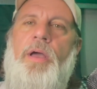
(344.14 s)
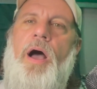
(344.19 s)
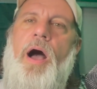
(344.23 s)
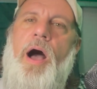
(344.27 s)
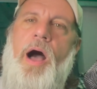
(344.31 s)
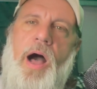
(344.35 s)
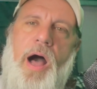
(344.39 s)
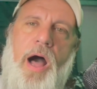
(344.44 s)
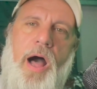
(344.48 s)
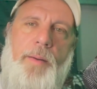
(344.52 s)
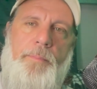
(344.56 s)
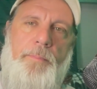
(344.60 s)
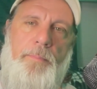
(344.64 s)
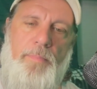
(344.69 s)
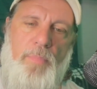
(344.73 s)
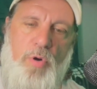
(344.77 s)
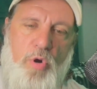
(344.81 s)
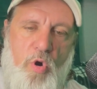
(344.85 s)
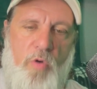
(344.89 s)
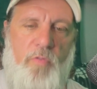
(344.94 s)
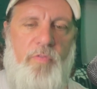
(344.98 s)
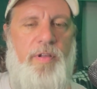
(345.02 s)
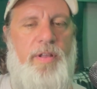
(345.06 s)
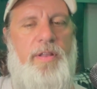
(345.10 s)
I'm
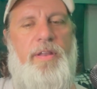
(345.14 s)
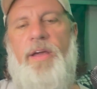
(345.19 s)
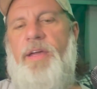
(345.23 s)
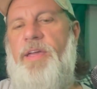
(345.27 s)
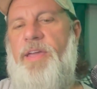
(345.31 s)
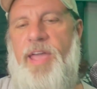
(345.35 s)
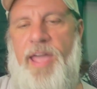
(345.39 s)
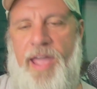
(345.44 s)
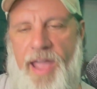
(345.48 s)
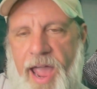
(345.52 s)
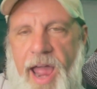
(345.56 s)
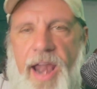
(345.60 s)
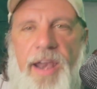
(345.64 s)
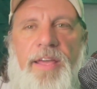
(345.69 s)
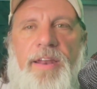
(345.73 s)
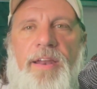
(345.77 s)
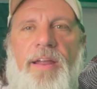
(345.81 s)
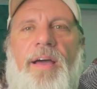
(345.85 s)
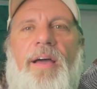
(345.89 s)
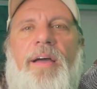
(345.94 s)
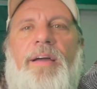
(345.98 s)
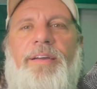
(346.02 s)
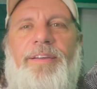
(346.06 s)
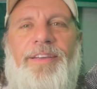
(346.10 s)
moving to
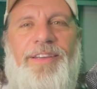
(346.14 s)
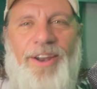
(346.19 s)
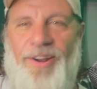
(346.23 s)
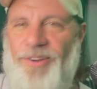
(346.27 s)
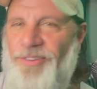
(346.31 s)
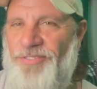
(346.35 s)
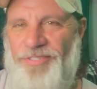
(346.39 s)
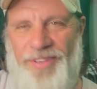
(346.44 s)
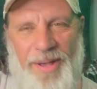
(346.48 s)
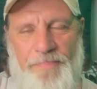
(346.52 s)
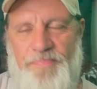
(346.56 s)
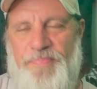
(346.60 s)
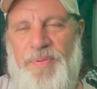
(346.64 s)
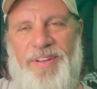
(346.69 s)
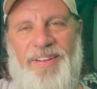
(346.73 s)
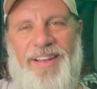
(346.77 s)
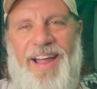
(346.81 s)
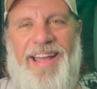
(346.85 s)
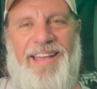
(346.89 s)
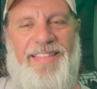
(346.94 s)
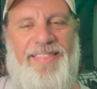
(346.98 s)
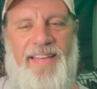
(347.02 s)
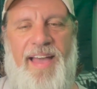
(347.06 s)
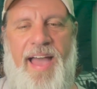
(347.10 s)
Canada. You know, something
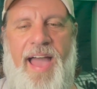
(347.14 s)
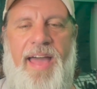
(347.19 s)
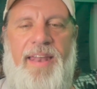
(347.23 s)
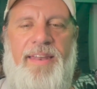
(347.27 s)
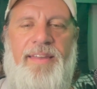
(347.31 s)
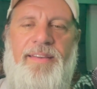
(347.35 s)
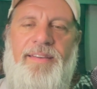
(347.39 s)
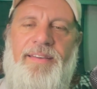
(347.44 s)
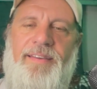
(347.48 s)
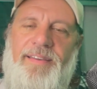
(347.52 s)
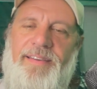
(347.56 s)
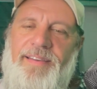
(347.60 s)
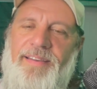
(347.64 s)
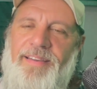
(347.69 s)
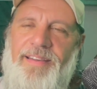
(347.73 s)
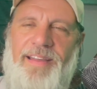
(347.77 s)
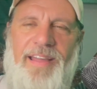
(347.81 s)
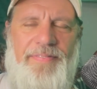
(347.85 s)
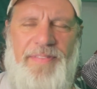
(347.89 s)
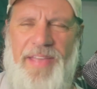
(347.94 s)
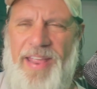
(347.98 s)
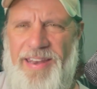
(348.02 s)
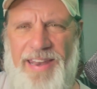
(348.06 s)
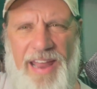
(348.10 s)
like that.
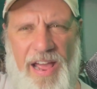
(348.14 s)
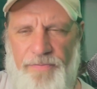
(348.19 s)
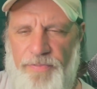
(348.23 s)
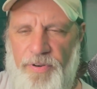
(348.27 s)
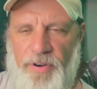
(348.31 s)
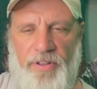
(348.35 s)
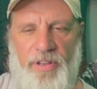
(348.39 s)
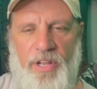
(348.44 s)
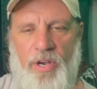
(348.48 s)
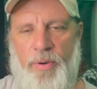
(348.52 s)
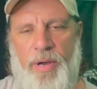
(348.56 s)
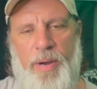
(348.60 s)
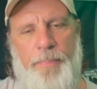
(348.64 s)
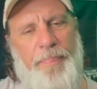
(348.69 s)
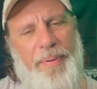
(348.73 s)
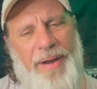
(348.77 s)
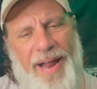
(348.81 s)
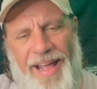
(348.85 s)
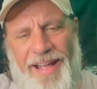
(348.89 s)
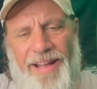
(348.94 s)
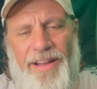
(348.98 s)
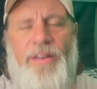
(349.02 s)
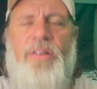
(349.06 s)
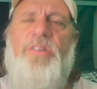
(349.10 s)
And they never do it. But
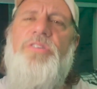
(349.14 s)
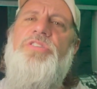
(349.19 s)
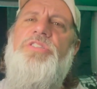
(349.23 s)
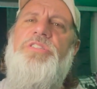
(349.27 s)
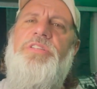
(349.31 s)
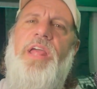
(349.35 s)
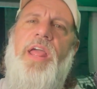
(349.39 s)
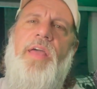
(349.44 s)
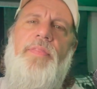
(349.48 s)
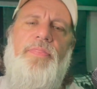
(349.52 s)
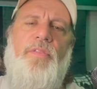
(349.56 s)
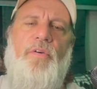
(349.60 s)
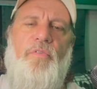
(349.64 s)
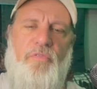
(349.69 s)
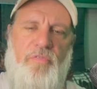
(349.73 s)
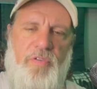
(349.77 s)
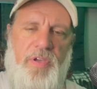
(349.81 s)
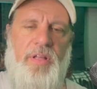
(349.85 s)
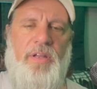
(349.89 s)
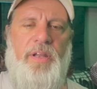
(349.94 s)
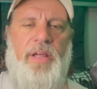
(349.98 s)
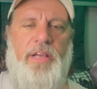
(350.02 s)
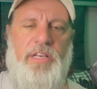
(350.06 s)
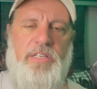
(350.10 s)
I understand the
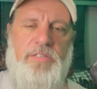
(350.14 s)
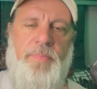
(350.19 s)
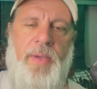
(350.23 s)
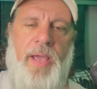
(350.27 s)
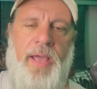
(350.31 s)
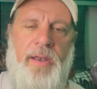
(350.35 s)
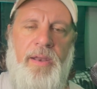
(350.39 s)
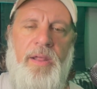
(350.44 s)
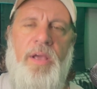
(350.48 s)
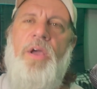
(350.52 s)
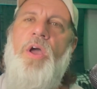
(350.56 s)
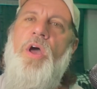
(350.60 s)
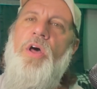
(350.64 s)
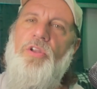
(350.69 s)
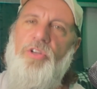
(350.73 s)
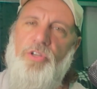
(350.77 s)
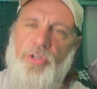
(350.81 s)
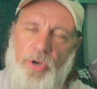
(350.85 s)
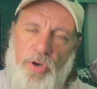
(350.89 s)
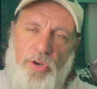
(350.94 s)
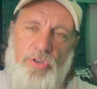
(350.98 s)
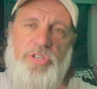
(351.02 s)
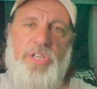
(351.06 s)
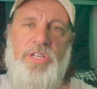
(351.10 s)
feelings, man.
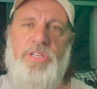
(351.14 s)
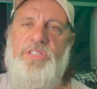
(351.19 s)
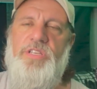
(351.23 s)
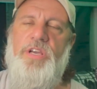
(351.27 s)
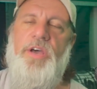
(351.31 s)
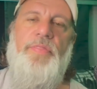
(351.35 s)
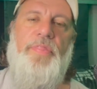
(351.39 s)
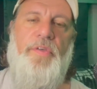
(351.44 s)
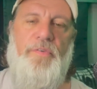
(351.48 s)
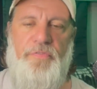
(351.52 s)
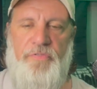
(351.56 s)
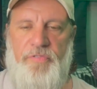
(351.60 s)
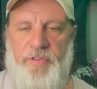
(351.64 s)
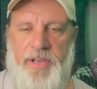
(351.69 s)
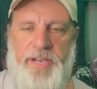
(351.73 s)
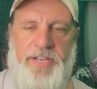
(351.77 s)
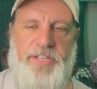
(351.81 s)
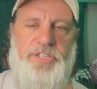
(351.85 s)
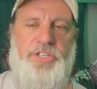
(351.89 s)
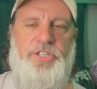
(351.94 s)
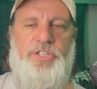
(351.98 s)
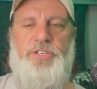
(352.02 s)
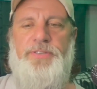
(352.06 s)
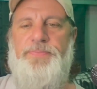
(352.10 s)
Losing to the
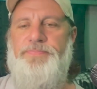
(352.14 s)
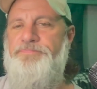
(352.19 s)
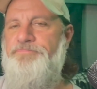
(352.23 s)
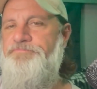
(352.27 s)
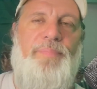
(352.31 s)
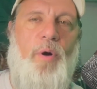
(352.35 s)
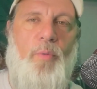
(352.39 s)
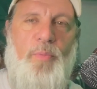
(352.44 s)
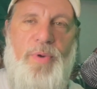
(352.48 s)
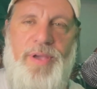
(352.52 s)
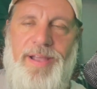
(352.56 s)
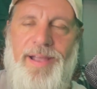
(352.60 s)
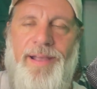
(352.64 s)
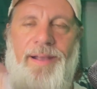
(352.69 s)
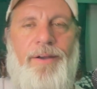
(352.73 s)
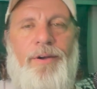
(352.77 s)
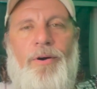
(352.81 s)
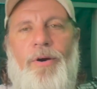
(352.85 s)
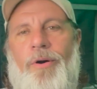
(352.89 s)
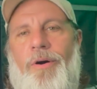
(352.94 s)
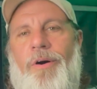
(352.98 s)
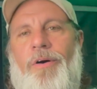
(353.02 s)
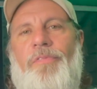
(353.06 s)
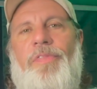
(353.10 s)
fish, but we can
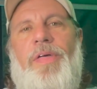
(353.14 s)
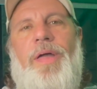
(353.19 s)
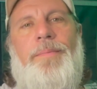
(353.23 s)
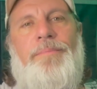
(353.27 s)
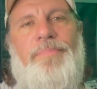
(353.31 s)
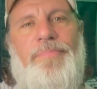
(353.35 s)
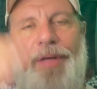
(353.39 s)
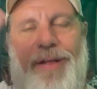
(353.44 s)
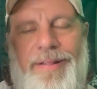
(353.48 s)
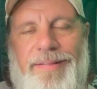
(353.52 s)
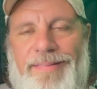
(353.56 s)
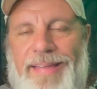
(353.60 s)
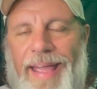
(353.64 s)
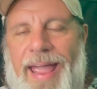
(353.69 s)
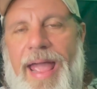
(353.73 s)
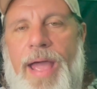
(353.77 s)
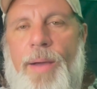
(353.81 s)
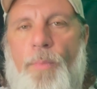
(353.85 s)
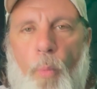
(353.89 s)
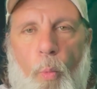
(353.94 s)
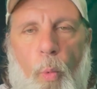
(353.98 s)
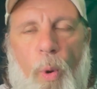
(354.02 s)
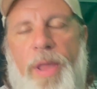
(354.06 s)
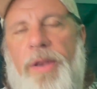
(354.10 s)
call them the
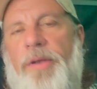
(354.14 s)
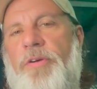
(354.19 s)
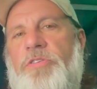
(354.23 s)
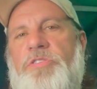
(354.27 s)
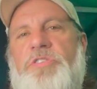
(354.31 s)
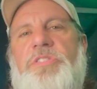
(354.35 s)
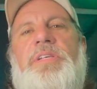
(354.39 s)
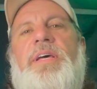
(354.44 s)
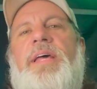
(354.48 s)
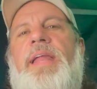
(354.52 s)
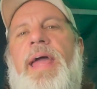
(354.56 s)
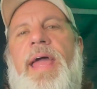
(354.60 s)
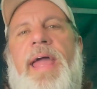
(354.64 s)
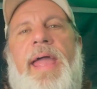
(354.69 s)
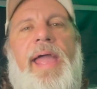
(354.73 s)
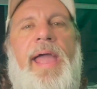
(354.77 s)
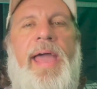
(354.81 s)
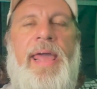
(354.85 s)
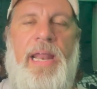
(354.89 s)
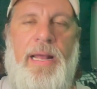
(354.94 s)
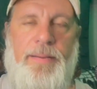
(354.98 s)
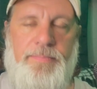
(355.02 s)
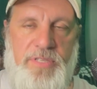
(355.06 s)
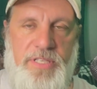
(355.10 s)
damn winners today,
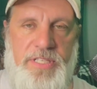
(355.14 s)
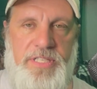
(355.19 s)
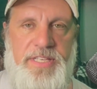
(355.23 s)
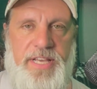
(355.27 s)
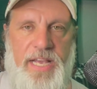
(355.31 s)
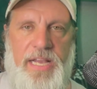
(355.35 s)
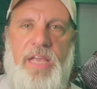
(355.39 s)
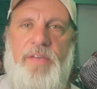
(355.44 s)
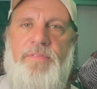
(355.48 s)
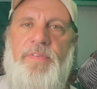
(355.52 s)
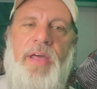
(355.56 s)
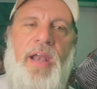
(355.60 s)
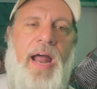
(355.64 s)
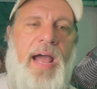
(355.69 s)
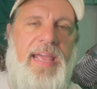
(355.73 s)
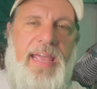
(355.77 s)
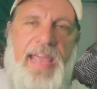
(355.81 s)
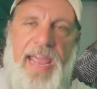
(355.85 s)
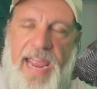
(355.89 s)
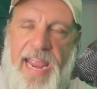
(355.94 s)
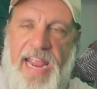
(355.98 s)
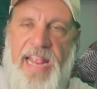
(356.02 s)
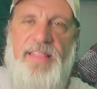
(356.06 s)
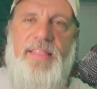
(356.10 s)
and I'm sick of it. I
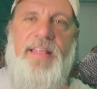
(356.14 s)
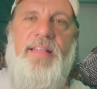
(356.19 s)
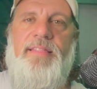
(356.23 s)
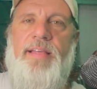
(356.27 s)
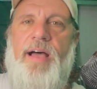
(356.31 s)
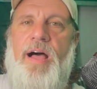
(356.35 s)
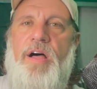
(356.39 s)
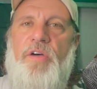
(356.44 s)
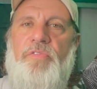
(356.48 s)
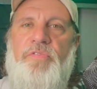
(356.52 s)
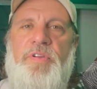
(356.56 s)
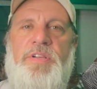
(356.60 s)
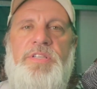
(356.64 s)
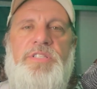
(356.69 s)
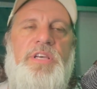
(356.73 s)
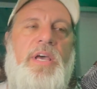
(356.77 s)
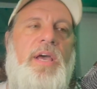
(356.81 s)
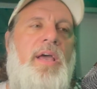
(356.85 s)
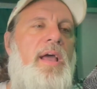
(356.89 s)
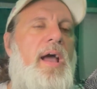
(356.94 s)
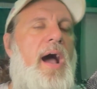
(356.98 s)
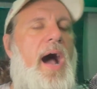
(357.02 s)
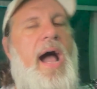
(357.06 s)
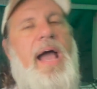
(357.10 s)
hate the Dolphins.
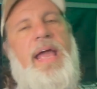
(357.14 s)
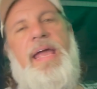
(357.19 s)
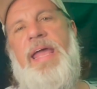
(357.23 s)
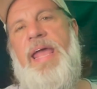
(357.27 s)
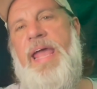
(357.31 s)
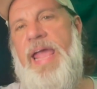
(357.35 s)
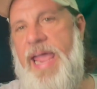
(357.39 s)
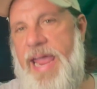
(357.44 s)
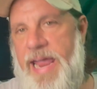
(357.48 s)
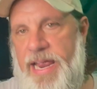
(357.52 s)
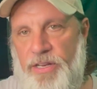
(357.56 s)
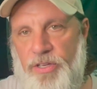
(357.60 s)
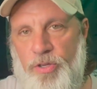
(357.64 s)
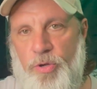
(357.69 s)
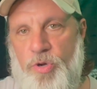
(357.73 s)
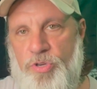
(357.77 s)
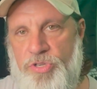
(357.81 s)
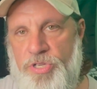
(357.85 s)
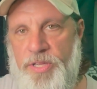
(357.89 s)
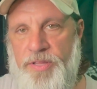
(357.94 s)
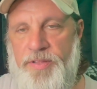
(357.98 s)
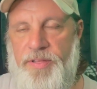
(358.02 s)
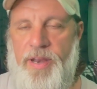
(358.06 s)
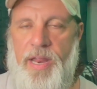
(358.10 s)
I hate
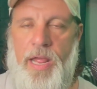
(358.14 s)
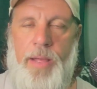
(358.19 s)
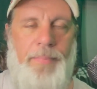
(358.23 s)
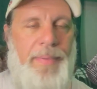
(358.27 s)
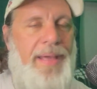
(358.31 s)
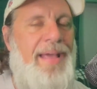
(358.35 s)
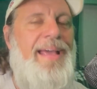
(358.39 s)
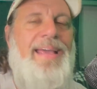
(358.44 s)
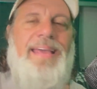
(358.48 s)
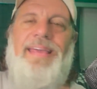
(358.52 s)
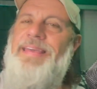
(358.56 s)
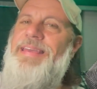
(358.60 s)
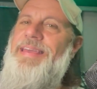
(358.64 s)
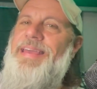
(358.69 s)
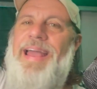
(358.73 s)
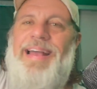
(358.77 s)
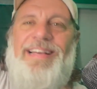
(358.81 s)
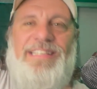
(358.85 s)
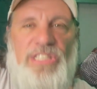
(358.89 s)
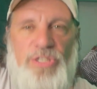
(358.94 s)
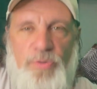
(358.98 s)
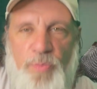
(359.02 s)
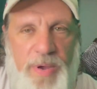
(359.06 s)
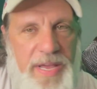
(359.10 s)
losing to them.
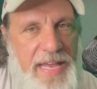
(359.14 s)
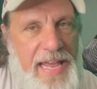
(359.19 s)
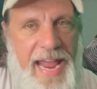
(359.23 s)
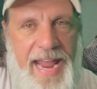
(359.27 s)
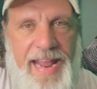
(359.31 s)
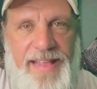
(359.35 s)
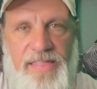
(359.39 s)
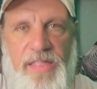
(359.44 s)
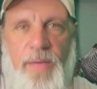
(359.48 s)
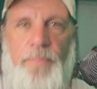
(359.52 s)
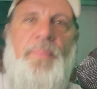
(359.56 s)
Yes, we hate the